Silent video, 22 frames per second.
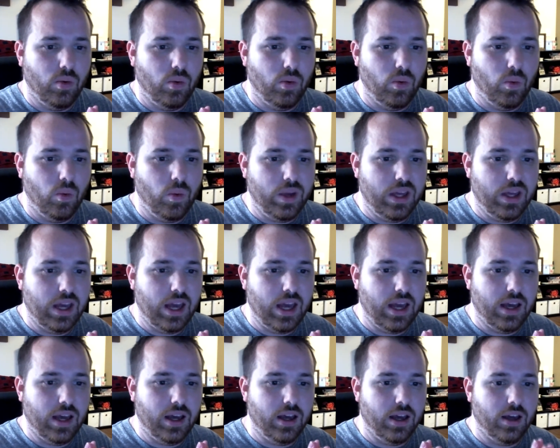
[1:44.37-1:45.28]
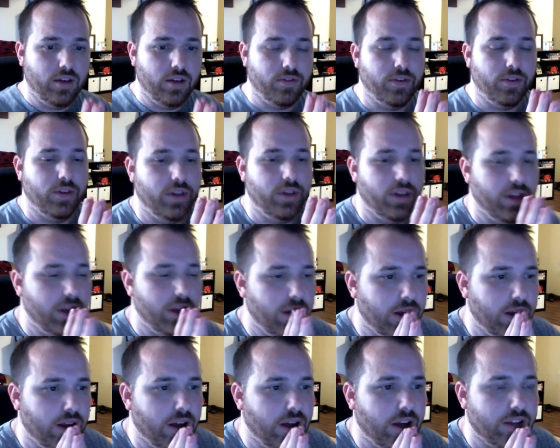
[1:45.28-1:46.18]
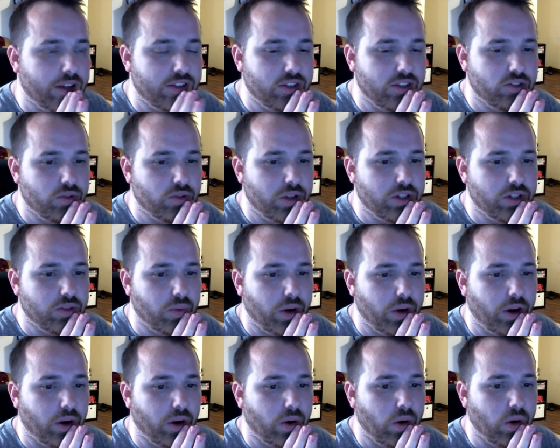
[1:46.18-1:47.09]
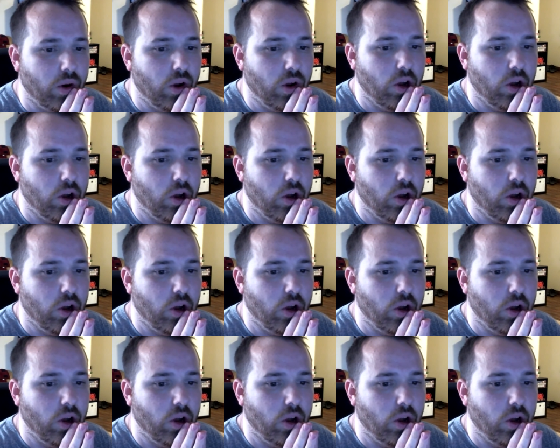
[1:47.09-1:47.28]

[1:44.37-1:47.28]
we have a situation where